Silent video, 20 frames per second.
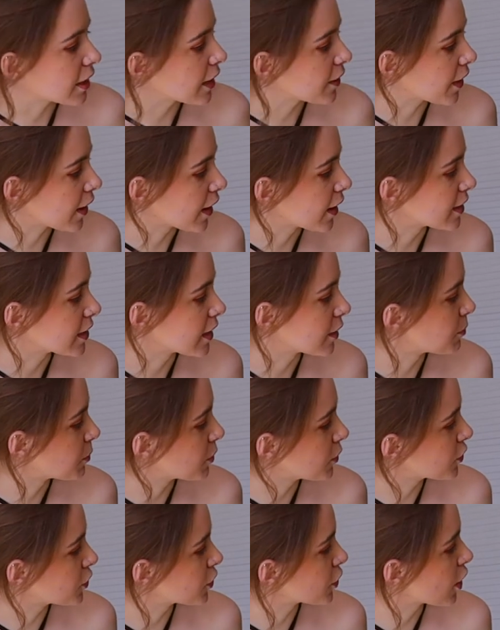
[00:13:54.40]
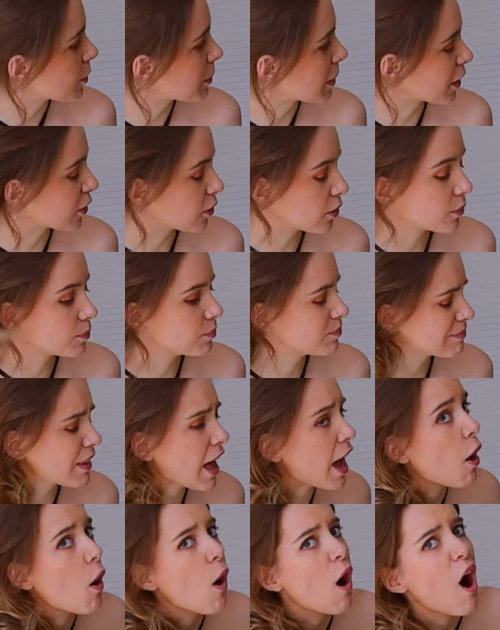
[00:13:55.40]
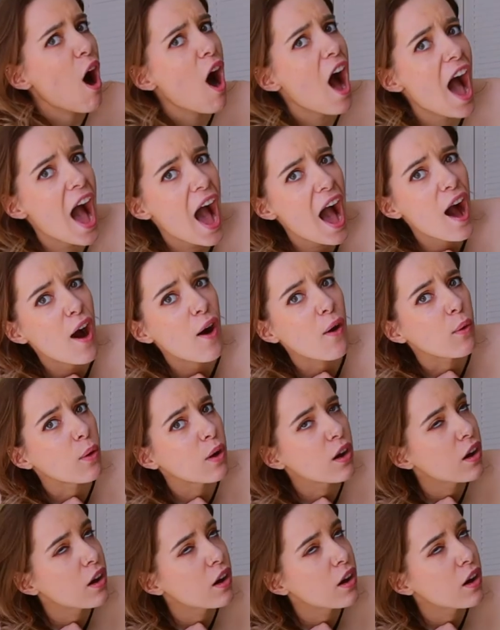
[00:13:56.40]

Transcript: let the hair down, put the shirt back on. Ow!